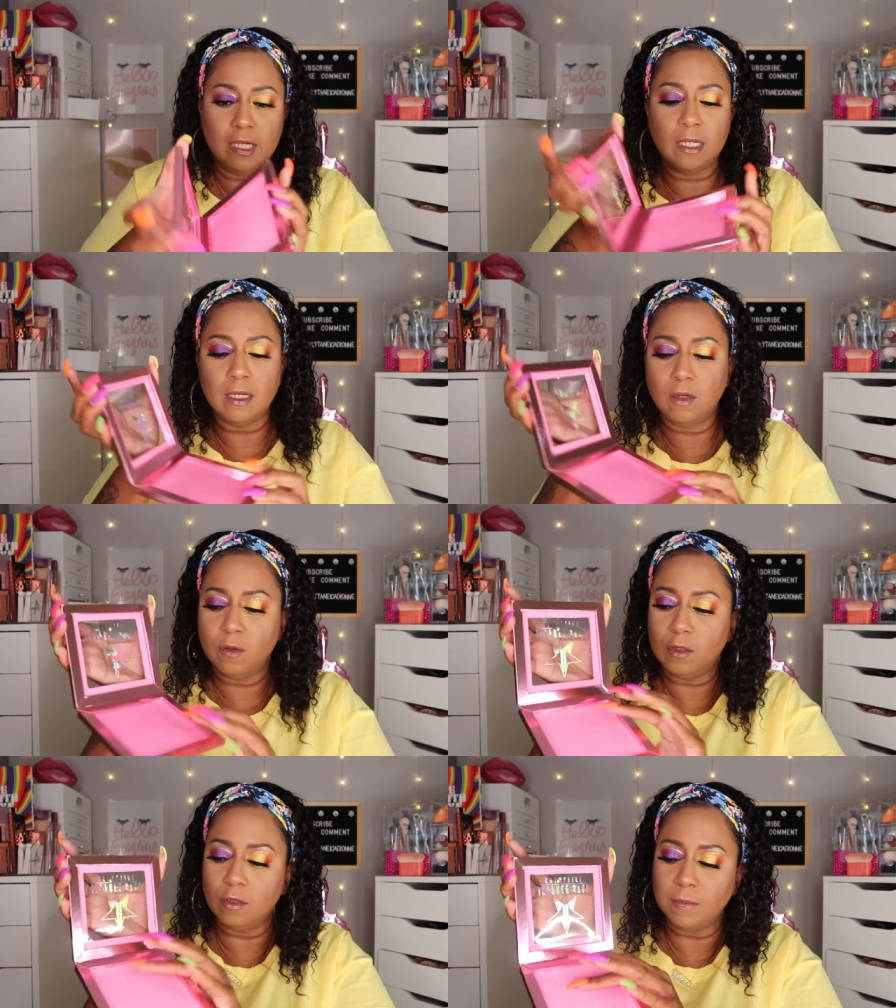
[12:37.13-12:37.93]
And it'll
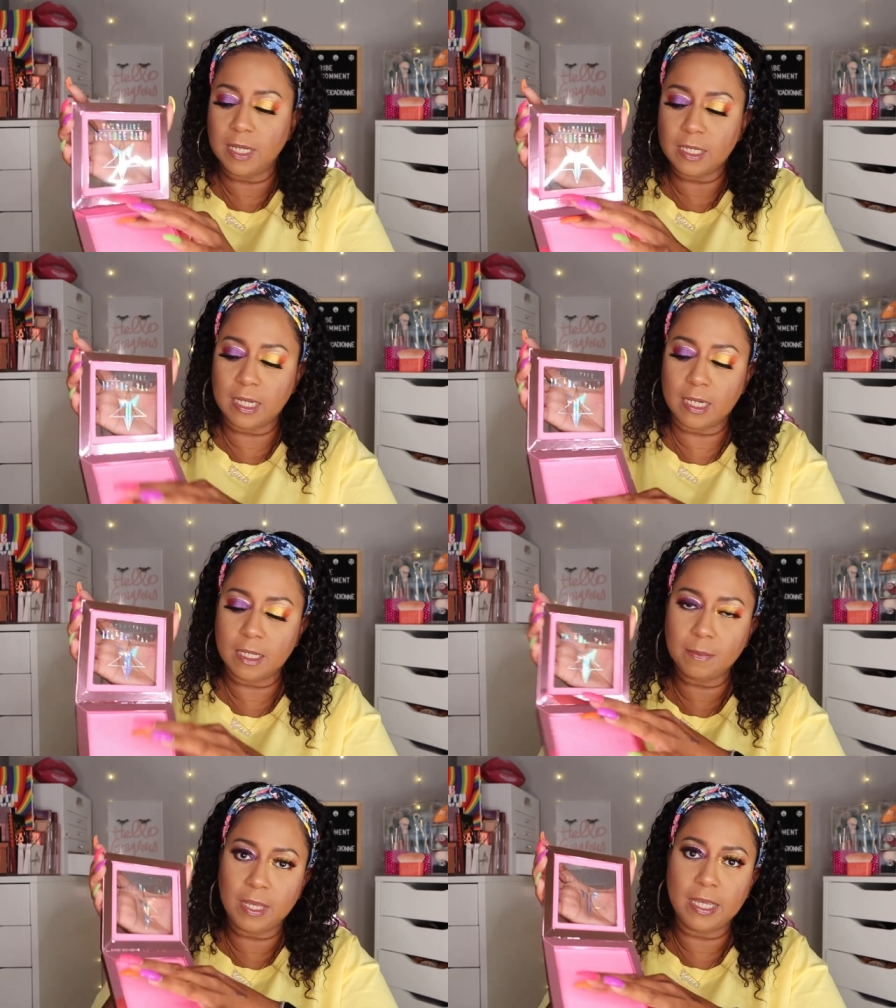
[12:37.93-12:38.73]
hold those
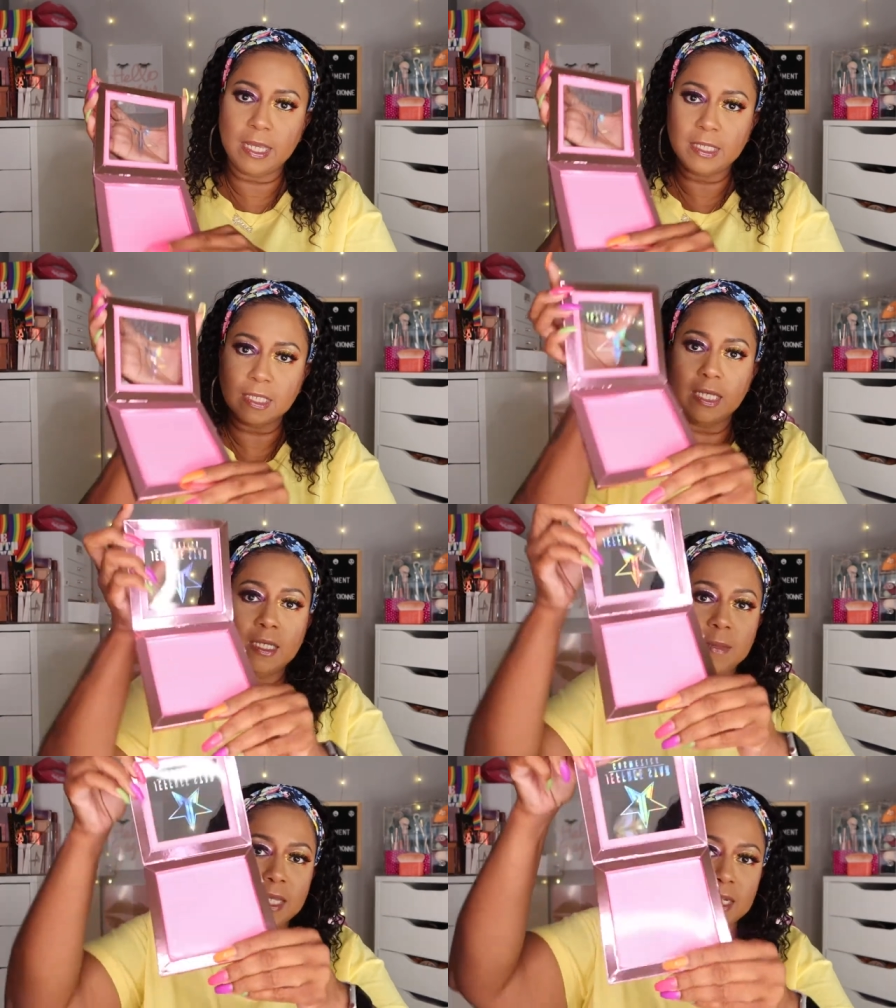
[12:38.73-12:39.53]
magnetic pans.
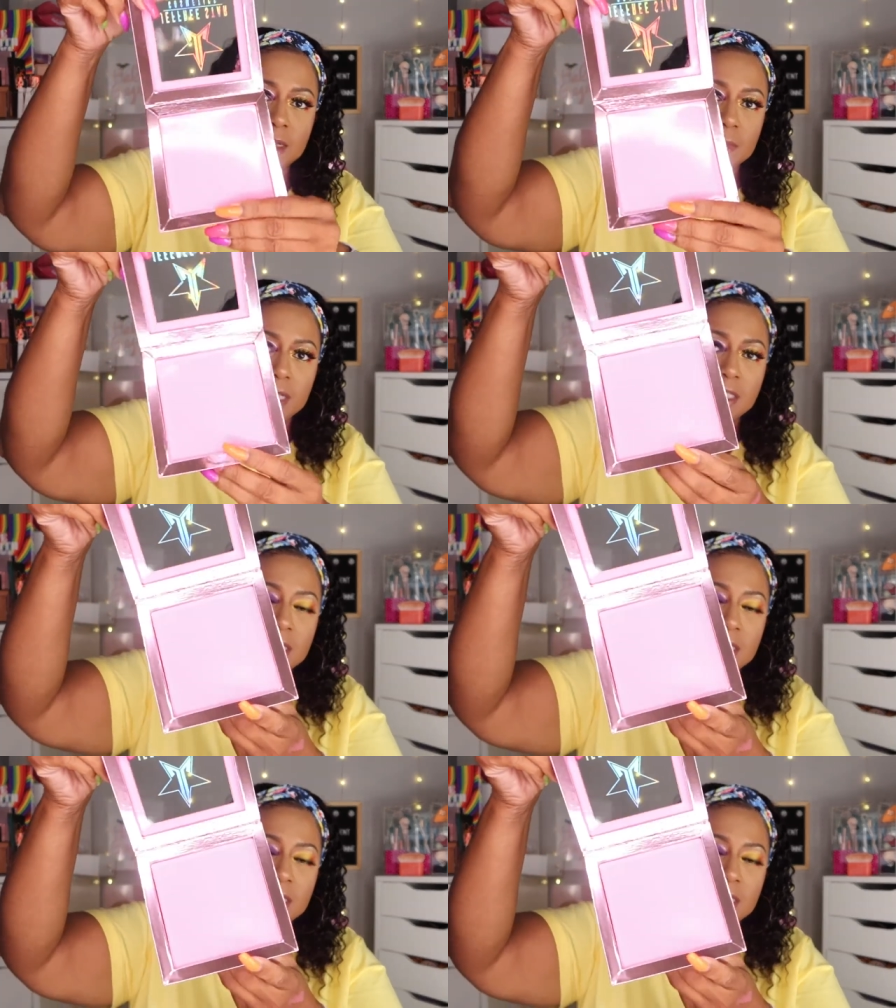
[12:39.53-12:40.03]
Any magnetic pan.